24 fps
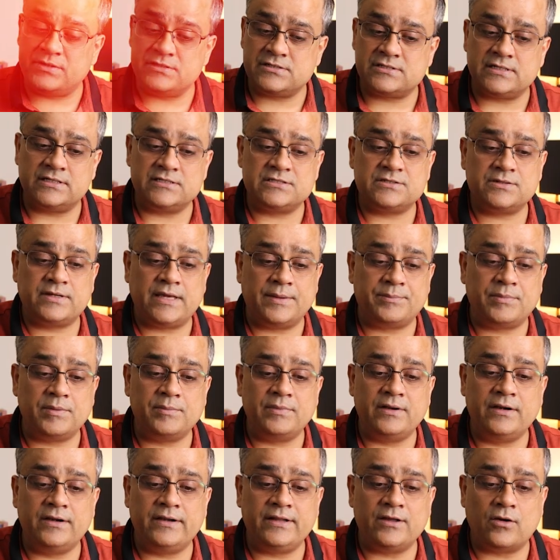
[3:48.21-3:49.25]
research
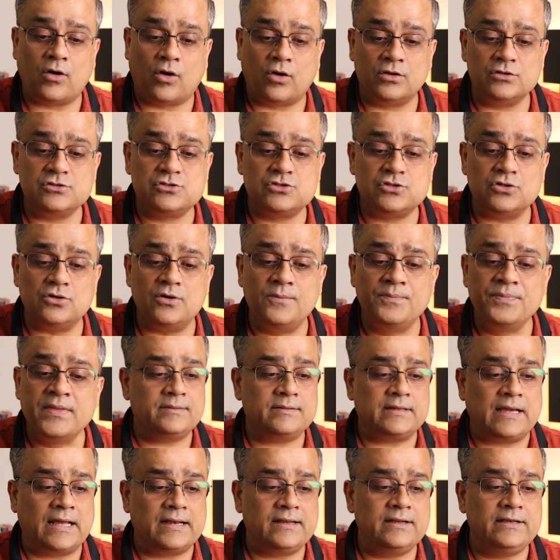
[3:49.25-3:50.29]
capability also.
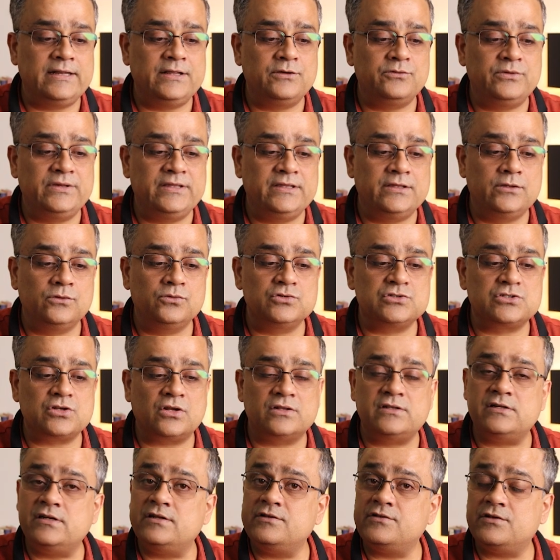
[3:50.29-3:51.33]
Currently we used
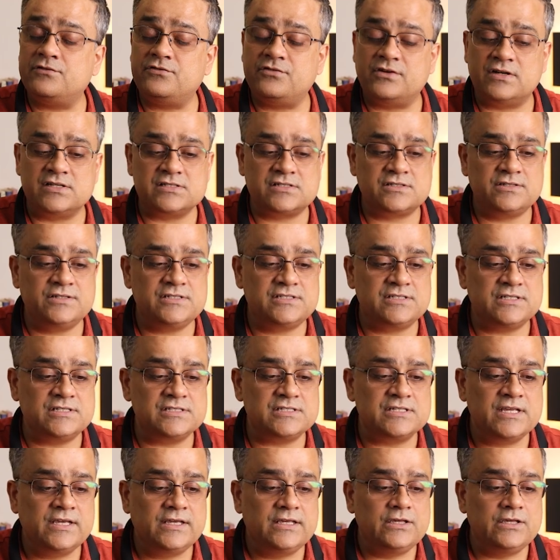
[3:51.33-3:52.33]
only the first research.